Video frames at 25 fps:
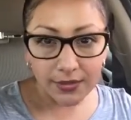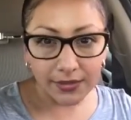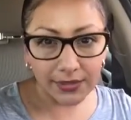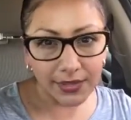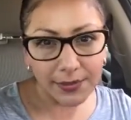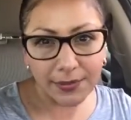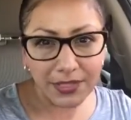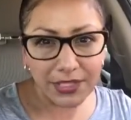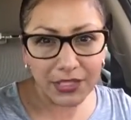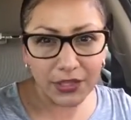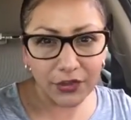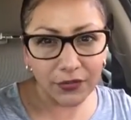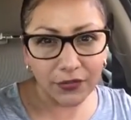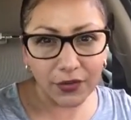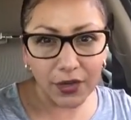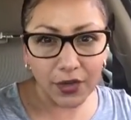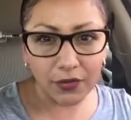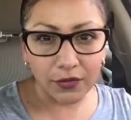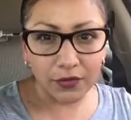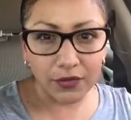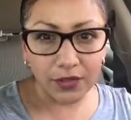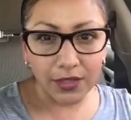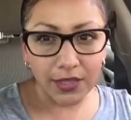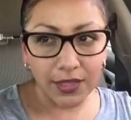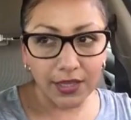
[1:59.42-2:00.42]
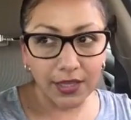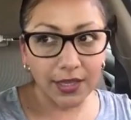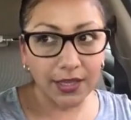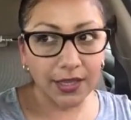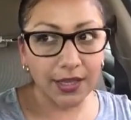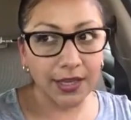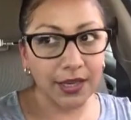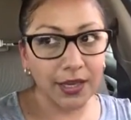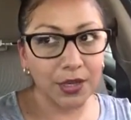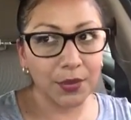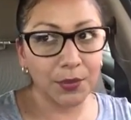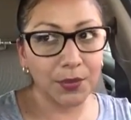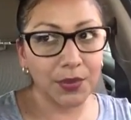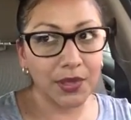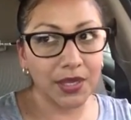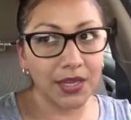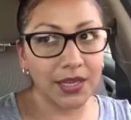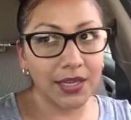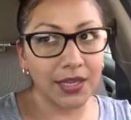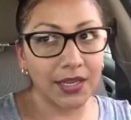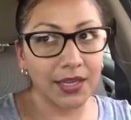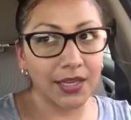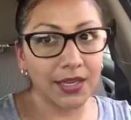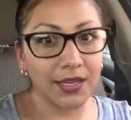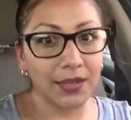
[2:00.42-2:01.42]
Let me see your phone. And I'm
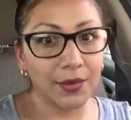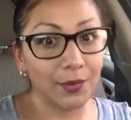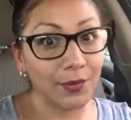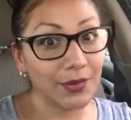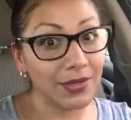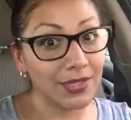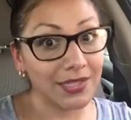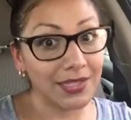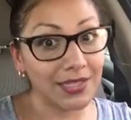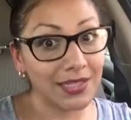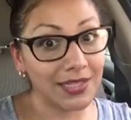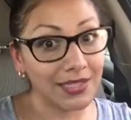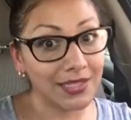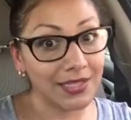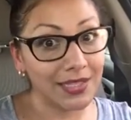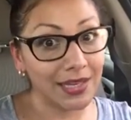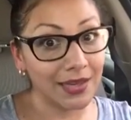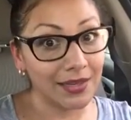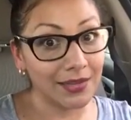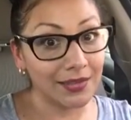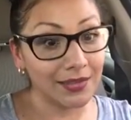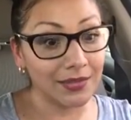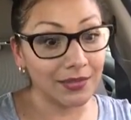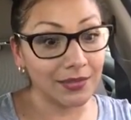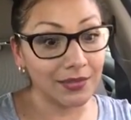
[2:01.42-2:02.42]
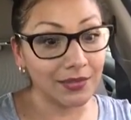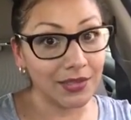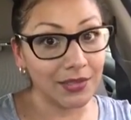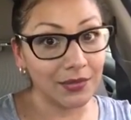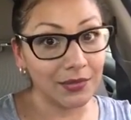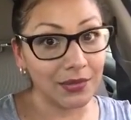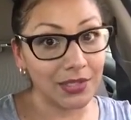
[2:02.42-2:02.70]
like, it wasn't a text, dude.